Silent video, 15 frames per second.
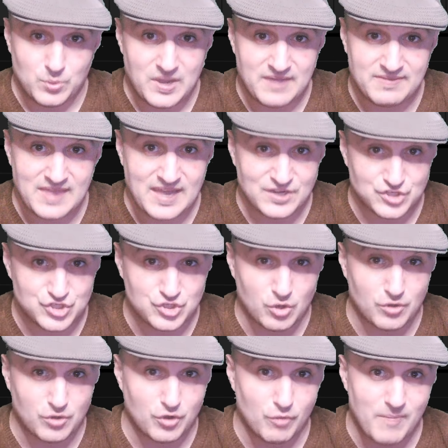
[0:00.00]
and that is
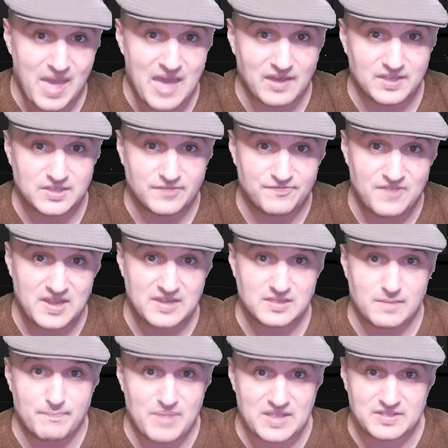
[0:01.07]
Sean O'Malley defending
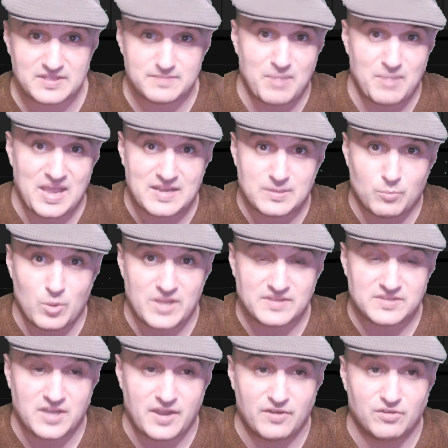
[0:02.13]
the Bantamweight
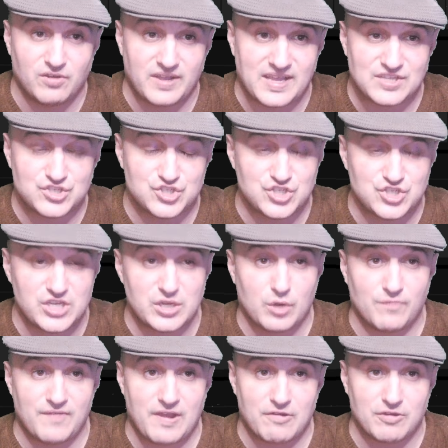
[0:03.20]
title against
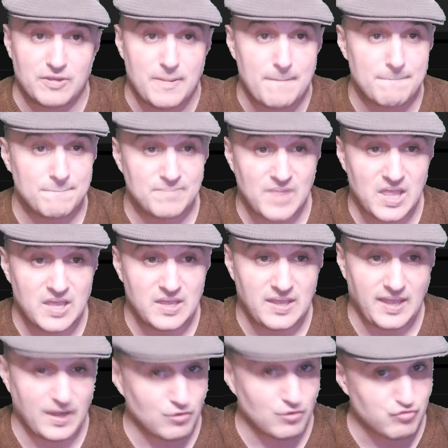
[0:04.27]
Chito Vera
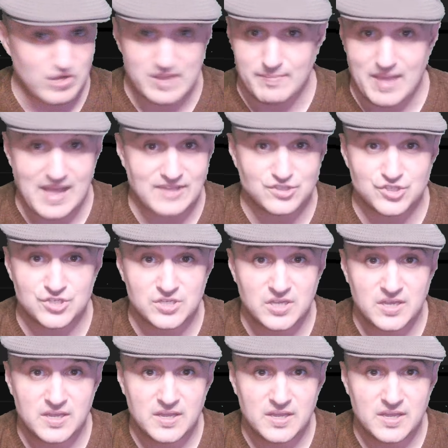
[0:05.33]
in a rematch.